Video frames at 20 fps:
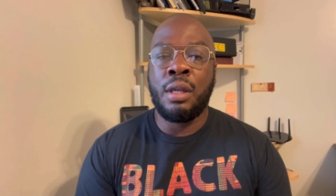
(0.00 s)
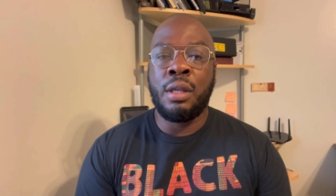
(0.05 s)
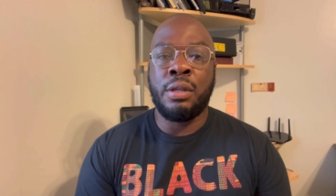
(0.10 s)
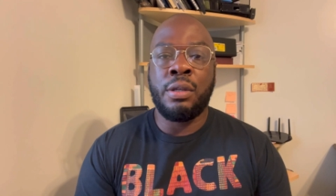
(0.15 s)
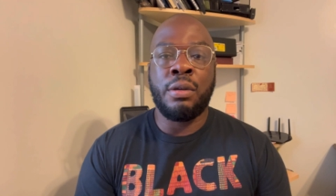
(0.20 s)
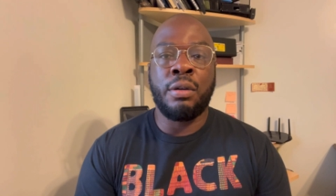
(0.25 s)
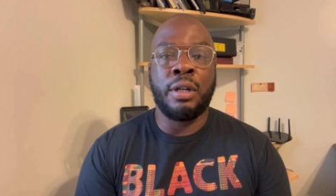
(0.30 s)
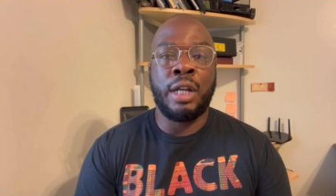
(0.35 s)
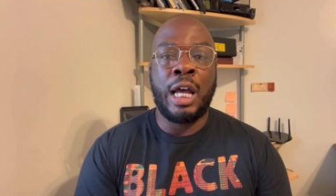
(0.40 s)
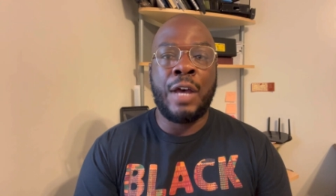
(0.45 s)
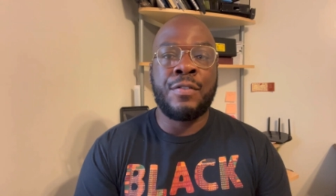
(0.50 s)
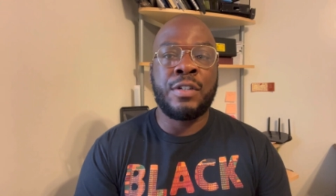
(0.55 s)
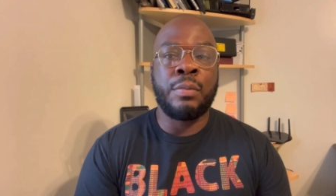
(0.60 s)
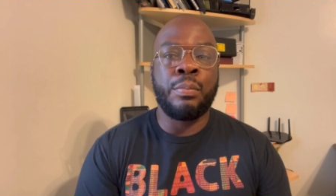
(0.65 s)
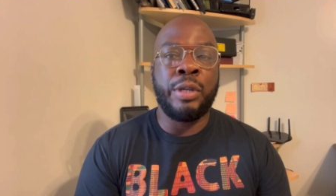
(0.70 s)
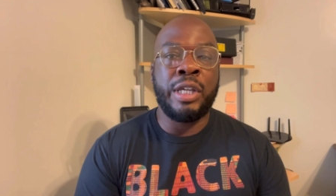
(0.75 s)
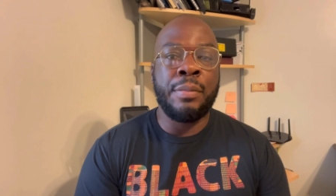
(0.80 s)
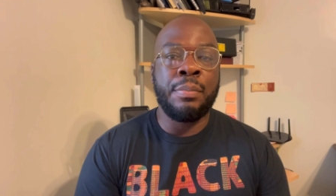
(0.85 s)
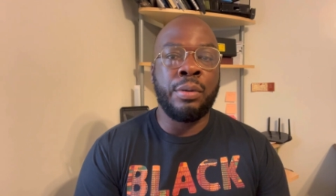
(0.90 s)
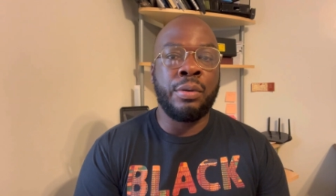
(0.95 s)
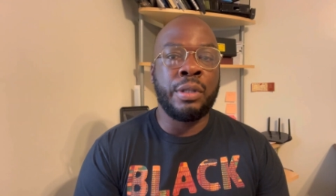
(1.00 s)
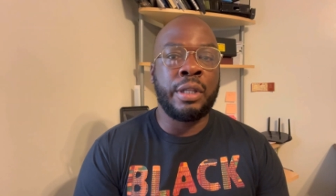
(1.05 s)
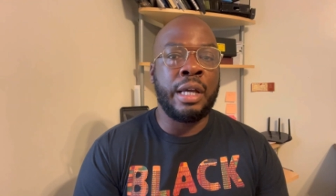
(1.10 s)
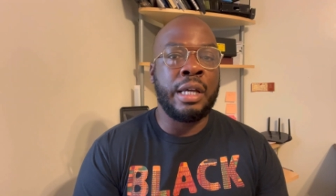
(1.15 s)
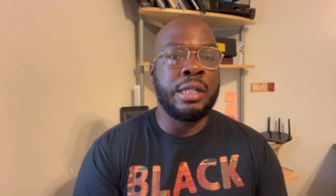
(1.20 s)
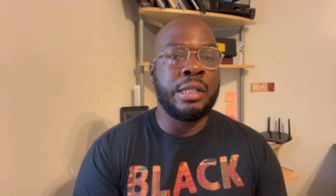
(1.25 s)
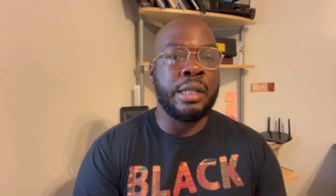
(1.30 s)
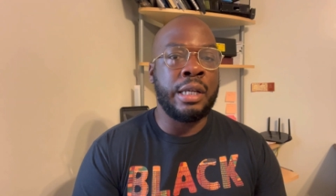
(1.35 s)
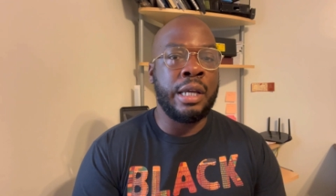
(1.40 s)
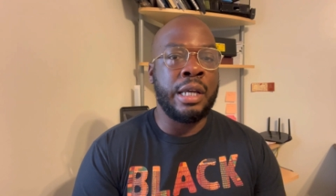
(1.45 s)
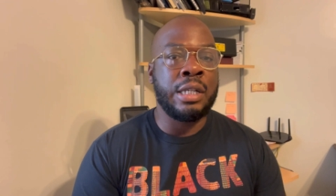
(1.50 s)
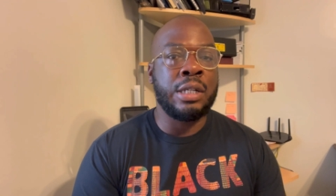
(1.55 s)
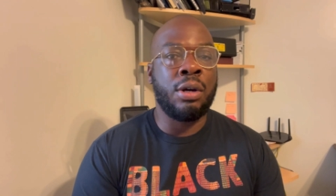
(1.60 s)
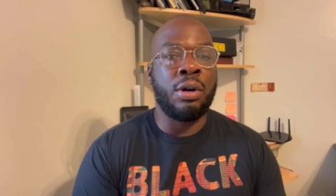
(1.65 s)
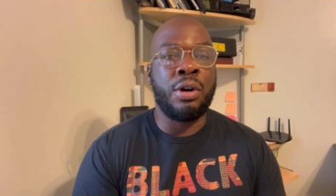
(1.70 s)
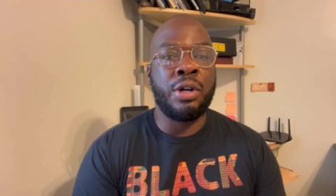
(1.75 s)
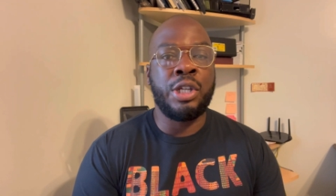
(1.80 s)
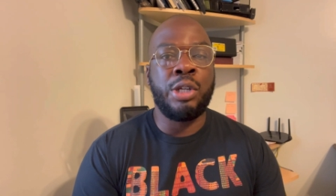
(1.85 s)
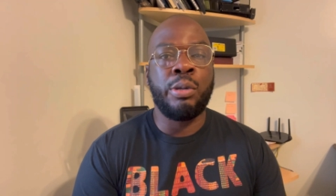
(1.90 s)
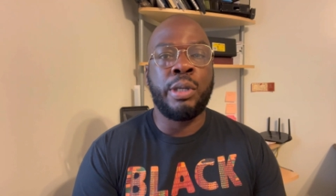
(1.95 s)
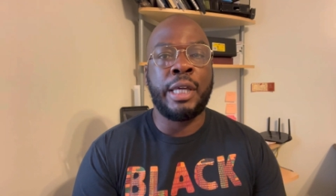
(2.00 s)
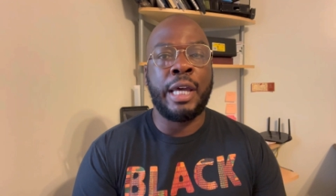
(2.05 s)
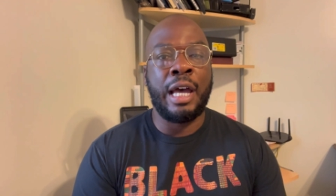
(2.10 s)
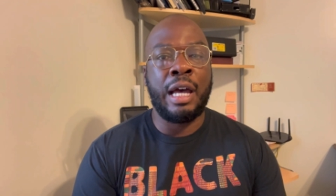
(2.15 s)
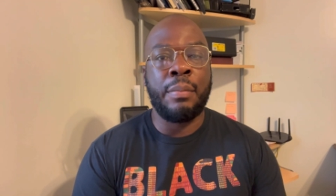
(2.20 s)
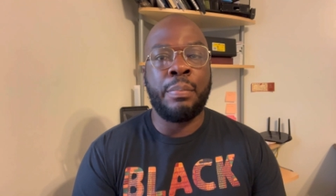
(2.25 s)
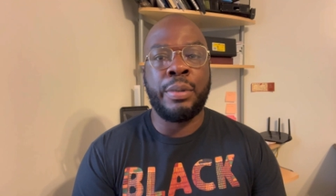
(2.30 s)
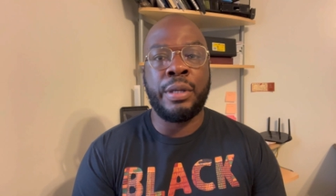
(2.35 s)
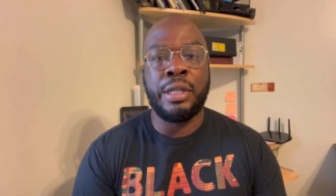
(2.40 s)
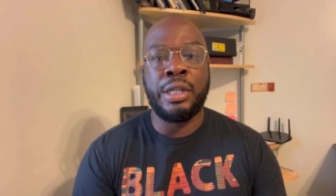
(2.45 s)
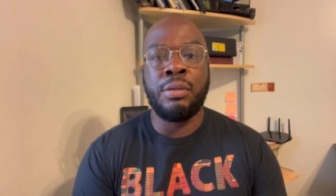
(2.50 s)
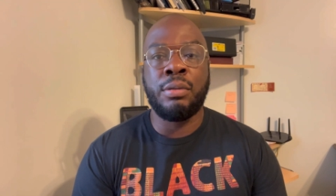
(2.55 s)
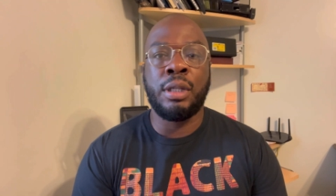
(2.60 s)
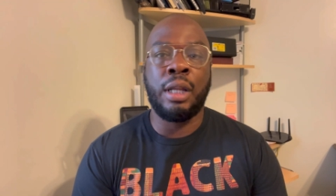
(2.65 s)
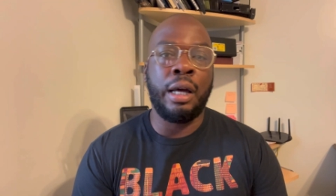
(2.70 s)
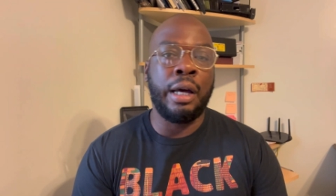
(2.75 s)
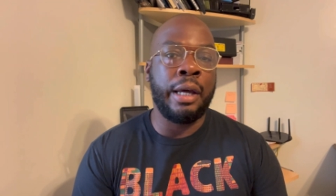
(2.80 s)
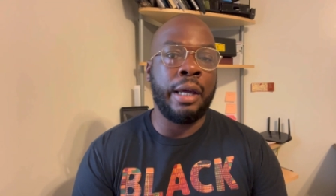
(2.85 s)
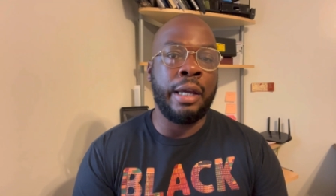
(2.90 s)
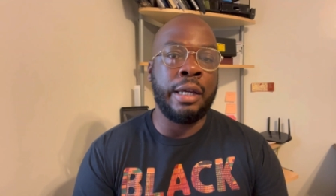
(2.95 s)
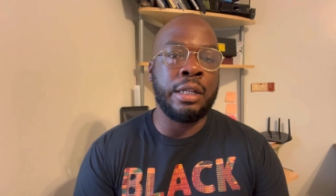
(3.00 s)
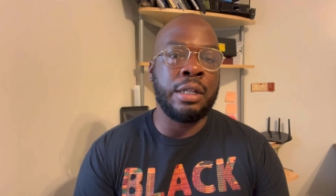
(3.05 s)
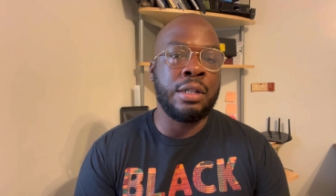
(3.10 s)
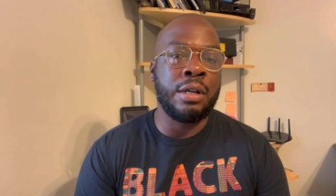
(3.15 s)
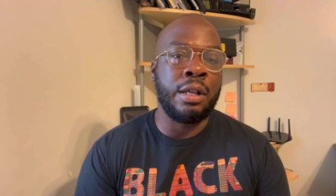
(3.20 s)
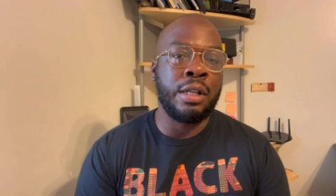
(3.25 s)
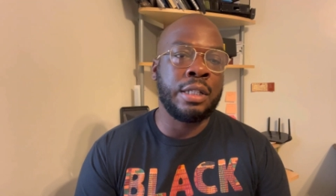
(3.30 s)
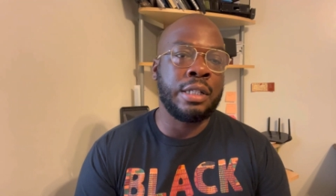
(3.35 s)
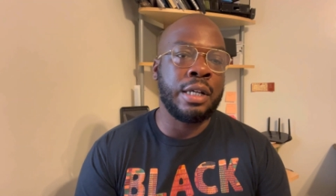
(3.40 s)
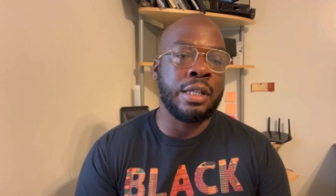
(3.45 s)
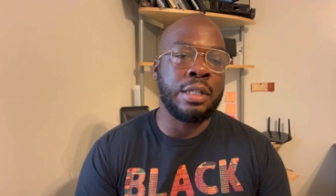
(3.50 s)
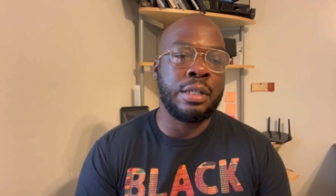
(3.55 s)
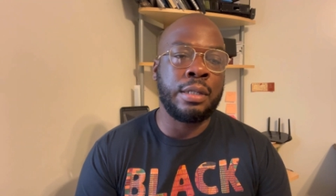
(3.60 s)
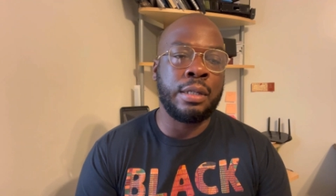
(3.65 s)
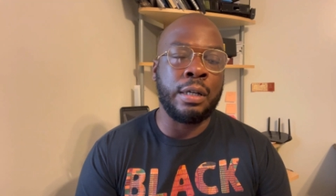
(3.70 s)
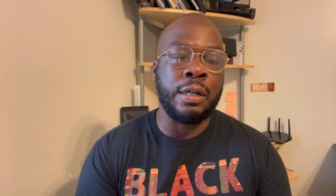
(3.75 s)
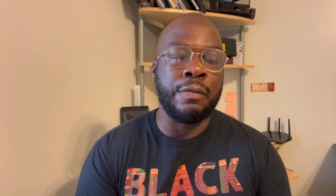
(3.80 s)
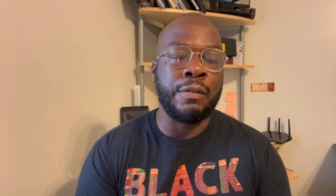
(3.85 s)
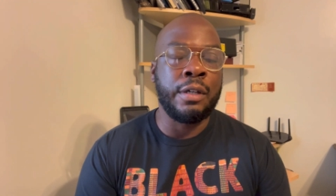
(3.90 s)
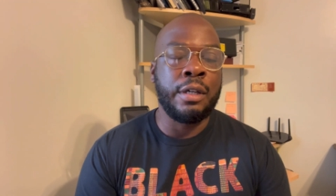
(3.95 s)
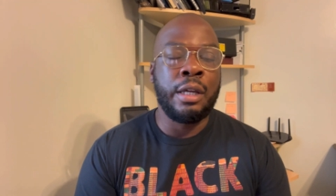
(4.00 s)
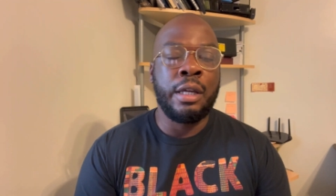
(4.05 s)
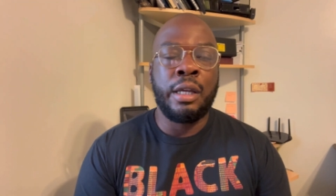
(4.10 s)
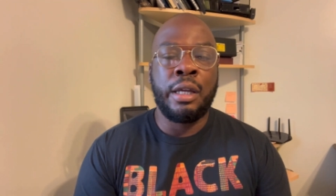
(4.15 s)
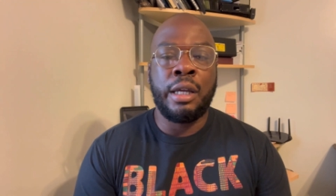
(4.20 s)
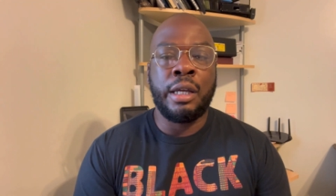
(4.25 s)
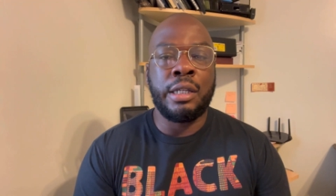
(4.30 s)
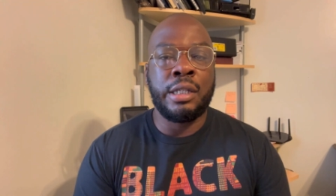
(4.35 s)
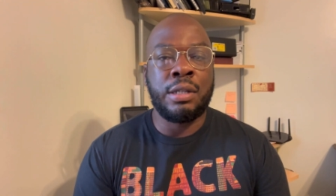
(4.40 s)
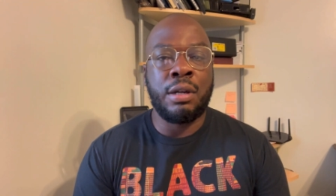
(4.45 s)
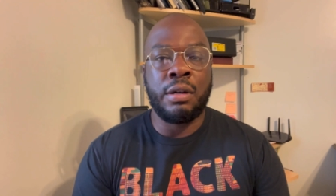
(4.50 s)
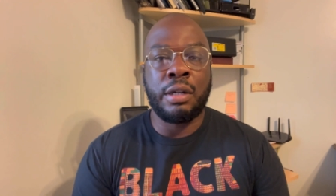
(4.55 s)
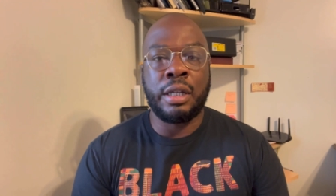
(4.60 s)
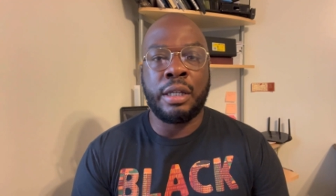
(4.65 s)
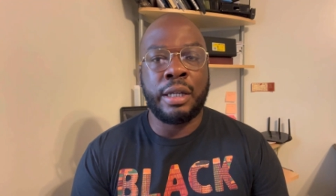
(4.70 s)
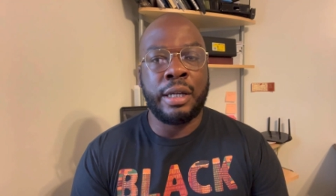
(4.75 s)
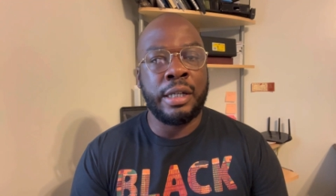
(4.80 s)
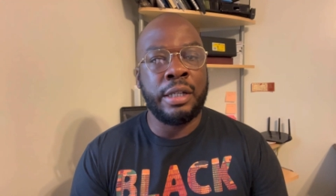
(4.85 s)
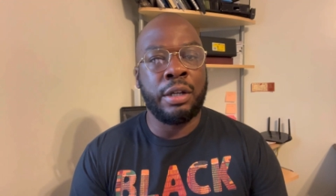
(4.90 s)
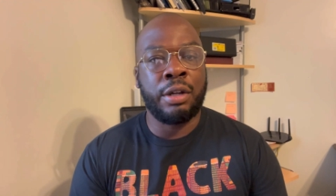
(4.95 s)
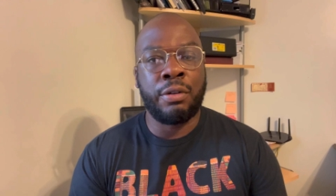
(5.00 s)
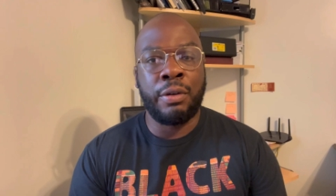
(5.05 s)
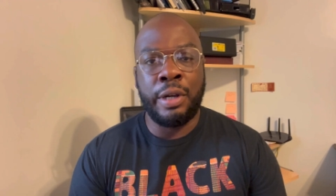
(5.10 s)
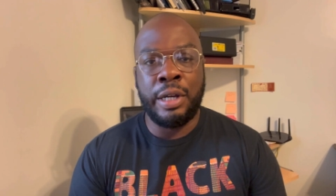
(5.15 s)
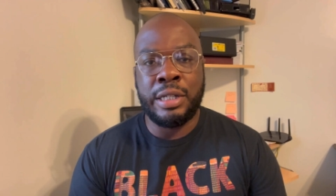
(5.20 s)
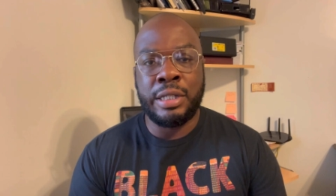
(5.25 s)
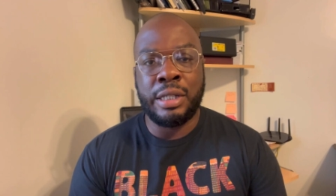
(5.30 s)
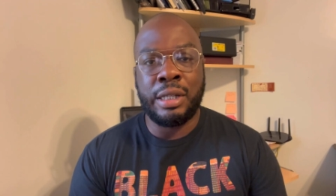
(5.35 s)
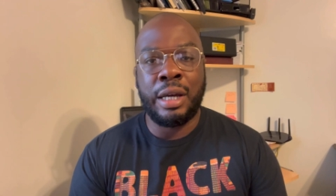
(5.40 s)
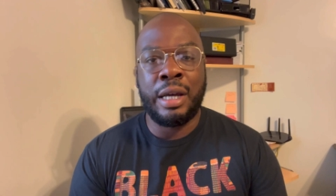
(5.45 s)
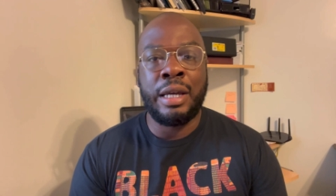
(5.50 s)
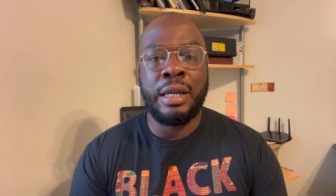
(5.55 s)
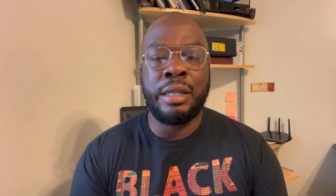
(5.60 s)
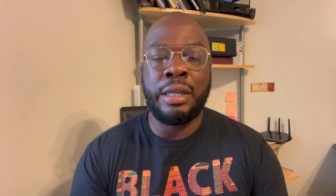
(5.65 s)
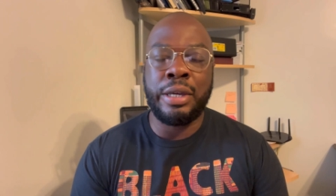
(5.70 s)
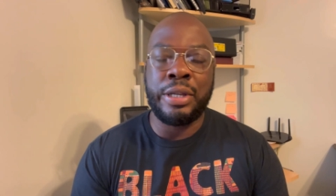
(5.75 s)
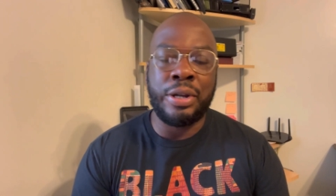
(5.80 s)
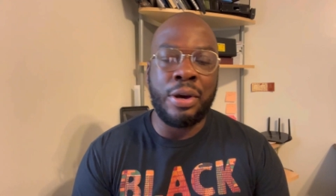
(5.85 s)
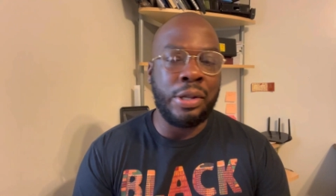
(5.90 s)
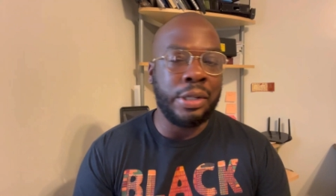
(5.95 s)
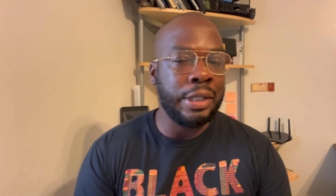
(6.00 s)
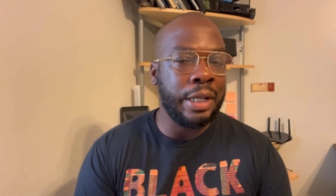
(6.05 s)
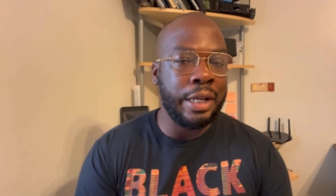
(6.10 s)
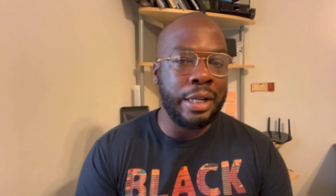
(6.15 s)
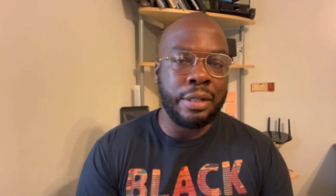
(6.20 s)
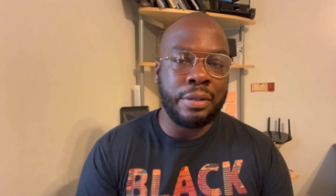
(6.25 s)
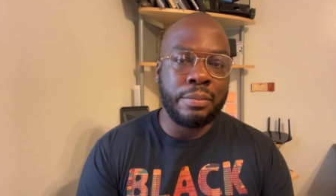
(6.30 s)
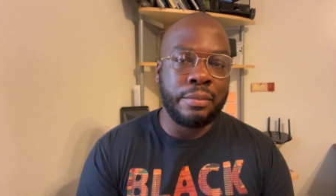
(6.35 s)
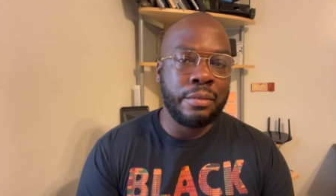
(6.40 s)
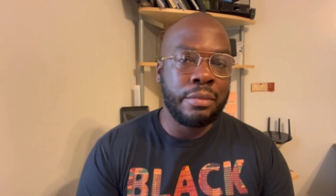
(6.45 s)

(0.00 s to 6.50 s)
You're gonna have some people that says, oh, you capping, you lying, and all this other stuff, and talking kind of crazy. I get all of that.